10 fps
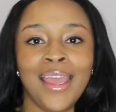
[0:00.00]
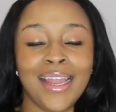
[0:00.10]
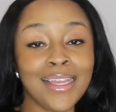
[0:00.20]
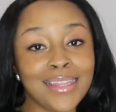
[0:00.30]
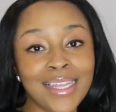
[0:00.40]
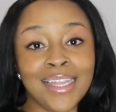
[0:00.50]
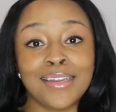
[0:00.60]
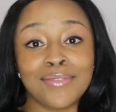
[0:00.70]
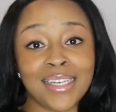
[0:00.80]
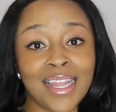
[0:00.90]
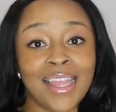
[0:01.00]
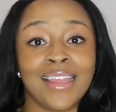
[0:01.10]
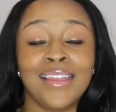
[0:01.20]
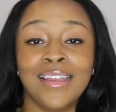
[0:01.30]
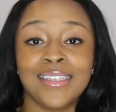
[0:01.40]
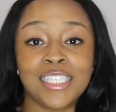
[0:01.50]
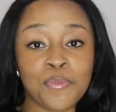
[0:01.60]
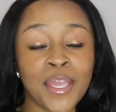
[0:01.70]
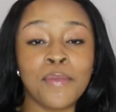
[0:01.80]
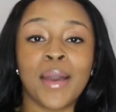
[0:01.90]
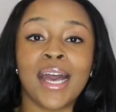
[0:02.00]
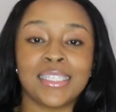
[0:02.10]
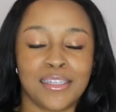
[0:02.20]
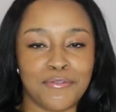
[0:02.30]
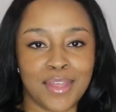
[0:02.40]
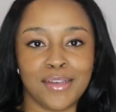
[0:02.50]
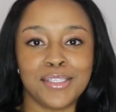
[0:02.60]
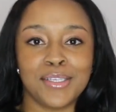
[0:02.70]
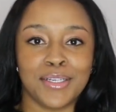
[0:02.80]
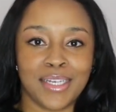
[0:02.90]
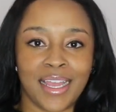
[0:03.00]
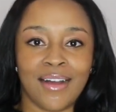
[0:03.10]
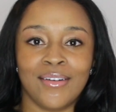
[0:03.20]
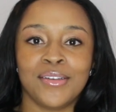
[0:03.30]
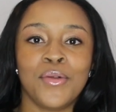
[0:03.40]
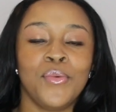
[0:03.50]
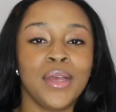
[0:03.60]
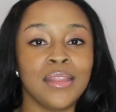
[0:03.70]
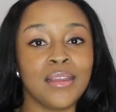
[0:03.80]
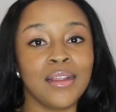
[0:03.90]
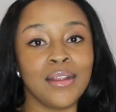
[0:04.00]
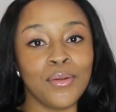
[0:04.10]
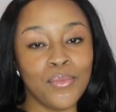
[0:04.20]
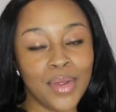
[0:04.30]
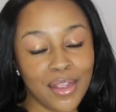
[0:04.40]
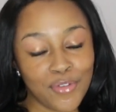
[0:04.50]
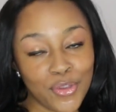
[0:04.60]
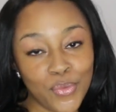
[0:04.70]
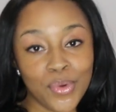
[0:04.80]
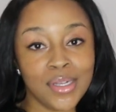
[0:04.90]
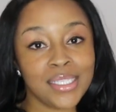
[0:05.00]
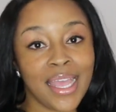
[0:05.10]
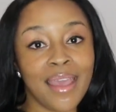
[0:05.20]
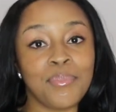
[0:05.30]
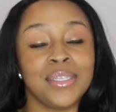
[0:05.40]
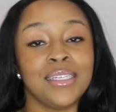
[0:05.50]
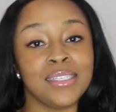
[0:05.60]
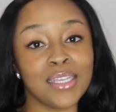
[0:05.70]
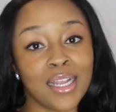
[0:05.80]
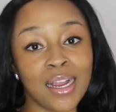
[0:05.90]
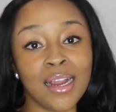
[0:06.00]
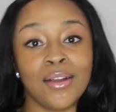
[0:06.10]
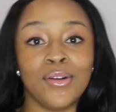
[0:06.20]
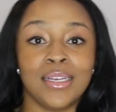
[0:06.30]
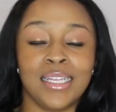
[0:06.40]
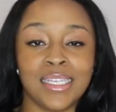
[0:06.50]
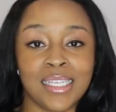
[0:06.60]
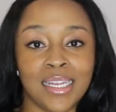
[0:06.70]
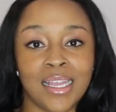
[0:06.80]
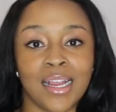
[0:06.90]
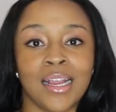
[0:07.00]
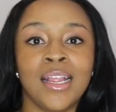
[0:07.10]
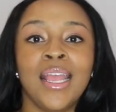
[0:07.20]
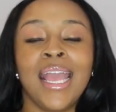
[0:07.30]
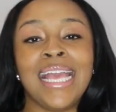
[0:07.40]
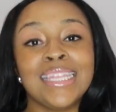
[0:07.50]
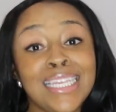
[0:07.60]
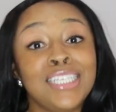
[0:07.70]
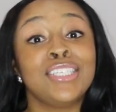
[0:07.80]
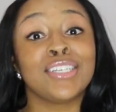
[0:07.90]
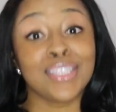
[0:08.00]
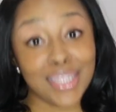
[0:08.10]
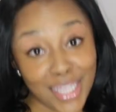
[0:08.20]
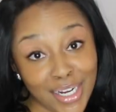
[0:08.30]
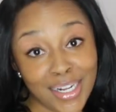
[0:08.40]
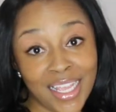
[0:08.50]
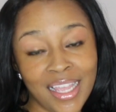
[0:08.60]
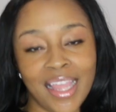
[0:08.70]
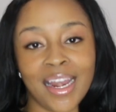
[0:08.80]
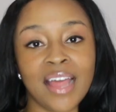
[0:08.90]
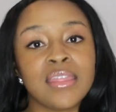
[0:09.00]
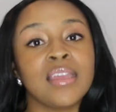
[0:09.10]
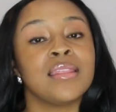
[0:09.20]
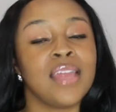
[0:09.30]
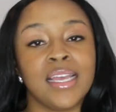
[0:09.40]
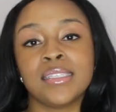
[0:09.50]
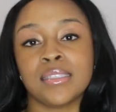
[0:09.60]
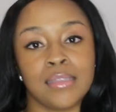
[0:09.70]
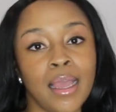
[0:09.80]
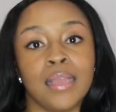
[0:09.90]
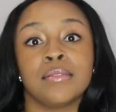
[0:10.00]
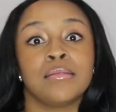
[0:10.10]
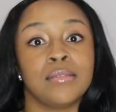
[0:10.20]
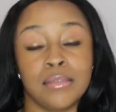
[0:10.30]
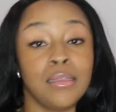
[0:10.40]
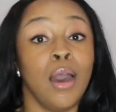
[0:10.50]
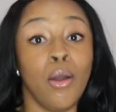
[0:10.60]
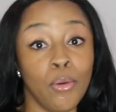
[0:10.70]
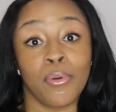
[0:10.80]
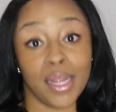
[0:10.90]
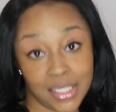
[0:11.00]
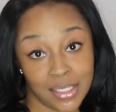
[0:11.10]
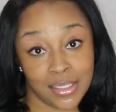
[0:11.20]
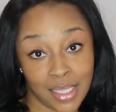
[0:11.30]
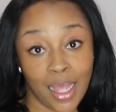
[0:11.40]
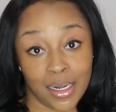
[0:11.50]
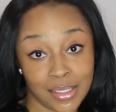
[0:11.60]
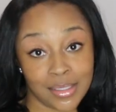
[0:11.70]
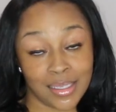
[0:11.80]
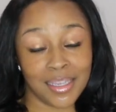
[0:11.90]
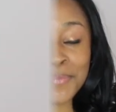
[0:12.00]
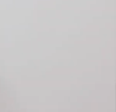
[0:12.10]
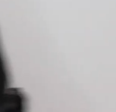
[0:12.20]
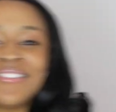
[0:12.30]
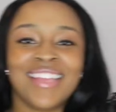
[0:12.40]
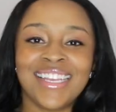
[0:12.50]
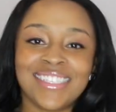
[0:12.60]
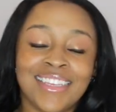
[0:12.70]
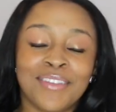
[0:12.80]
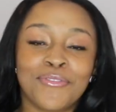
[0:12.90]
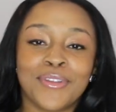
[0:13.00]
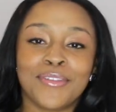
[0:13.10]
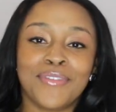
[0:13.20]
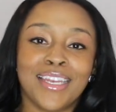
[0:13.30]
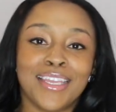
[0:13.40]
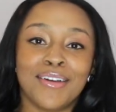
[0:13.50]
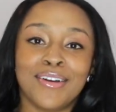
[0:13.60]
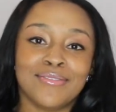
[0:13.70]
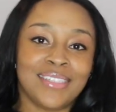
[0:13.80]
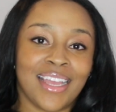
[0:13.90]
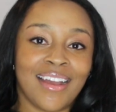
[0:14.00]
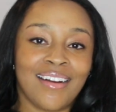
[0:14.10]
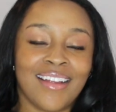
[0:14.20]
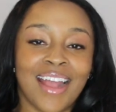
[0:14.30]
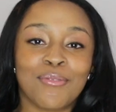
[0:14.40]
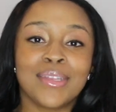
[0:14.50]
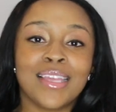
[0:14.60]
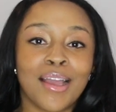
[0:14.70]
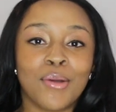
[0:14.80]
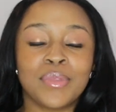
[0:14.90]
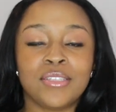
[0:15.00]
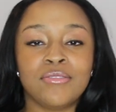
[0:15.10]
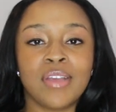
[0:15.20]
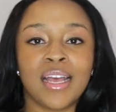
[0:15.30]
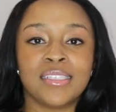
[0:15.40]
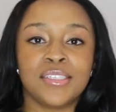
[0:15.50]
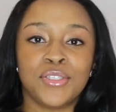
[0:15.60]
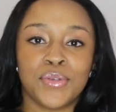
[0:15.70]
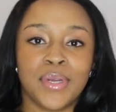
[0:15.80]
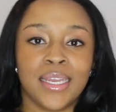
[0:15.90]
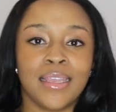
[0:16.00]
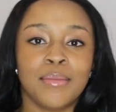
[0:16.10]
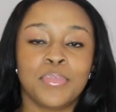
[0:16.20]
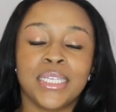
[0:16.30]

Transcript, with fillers: And at the end of the day, speak positive thoughts to your doubt. Whether whatever you want to happen does occur or it doesn't occur, at least you're learning. And I think that's like the whole process, honestly. So that's it for the video on doubt. I really hope that you guys enjoyed it.